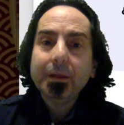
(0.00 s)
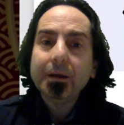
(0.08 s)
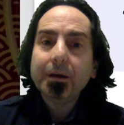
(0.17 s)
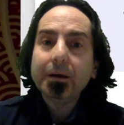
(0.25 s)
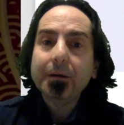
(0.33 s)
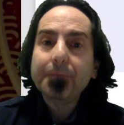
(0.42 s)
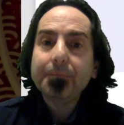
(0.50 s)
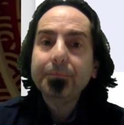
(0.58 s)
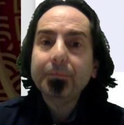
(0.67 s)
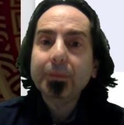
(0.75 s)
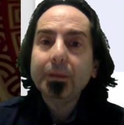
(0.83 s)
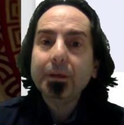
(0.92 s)

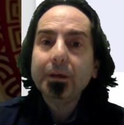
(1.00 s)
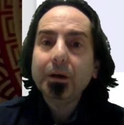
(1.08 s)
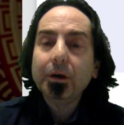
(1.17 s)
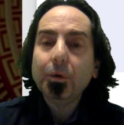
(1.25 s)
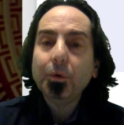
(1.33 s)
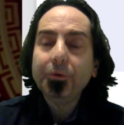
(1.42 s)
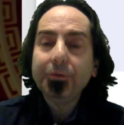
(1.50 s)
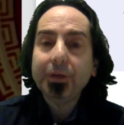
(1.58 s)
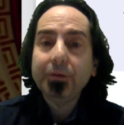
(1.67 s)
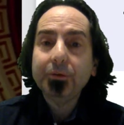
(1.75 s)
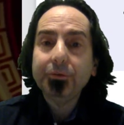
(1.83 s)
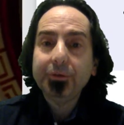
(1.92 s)
a
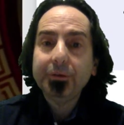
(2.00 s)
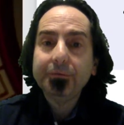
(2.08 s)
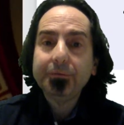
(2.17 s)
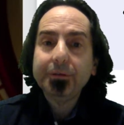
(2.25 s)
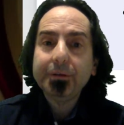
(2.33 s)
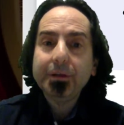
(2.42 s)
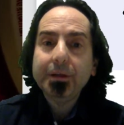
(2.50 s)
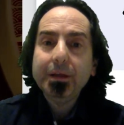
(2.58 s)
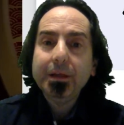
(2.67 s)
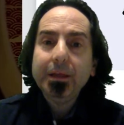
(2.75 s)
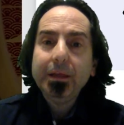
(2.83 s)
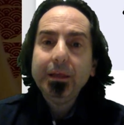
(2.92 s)
horizontal shift.
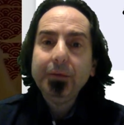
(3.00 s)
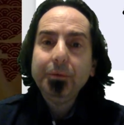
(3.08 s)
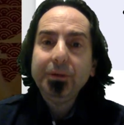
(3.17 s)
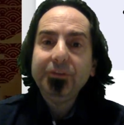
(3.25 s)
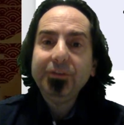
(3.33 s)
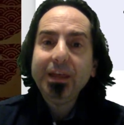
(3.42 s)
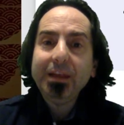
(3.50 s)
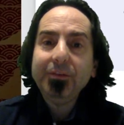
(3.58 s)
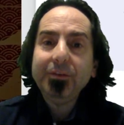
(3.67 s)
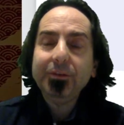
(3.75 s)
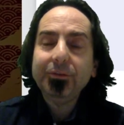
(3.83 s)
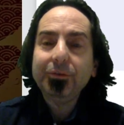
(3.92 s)
If we change
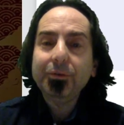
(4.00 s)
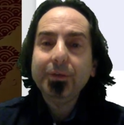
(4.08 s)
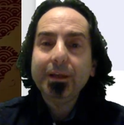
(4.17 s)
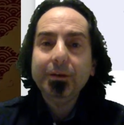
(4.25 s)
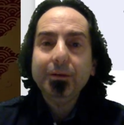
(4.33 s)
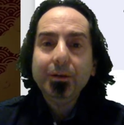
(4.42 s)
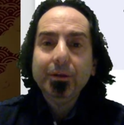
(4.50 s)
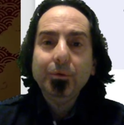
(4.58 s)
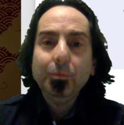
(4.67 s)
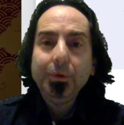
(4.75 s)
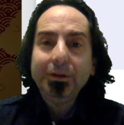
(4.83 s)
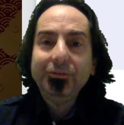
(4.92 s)
it so that
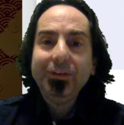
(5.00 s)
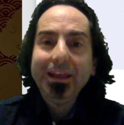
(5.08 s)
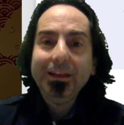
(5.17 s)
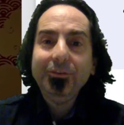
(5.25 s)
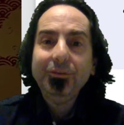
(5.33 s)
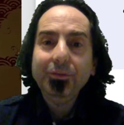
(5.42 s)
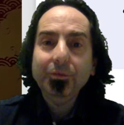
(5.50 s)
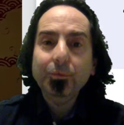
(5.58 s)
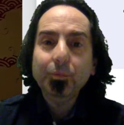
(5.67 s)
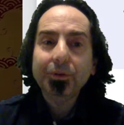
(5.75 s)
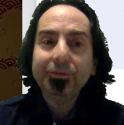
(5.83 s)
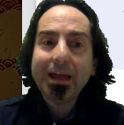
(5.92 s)
we change
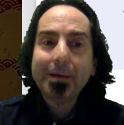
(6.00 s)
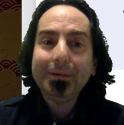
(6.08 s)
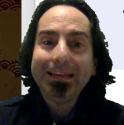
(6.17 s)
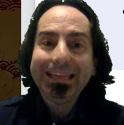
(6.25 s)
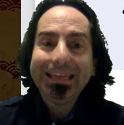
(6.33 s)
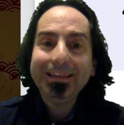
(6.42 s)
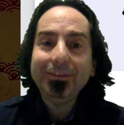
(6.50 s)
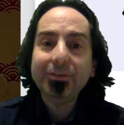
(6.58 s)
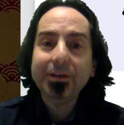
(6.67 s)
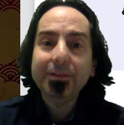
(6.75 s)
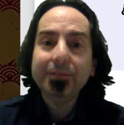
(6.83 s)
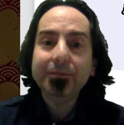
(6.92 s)
what's happening
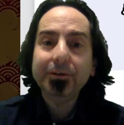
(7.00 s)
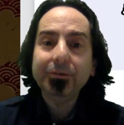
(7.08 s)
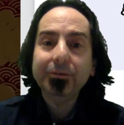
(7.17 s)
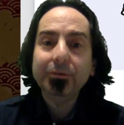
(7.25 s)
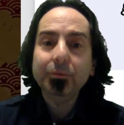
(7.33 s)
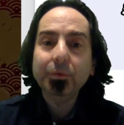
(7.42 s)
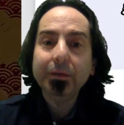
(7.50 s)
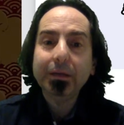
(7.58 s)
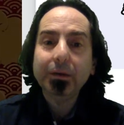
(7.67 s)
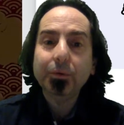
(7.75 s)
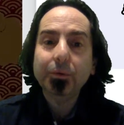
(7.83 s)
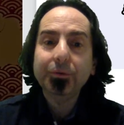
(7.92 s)
inside the function, we'll get
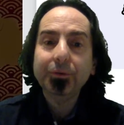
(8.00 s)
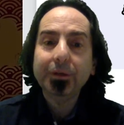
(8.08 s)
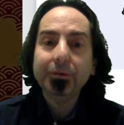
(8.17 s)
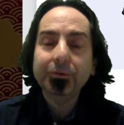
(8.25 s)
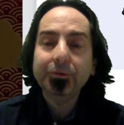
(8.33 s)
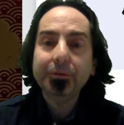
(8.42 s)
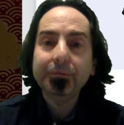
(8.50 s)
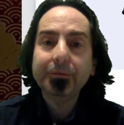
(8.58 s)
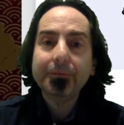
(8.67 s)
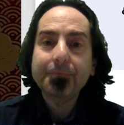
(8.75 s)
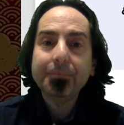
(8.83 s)
a horizontal shift.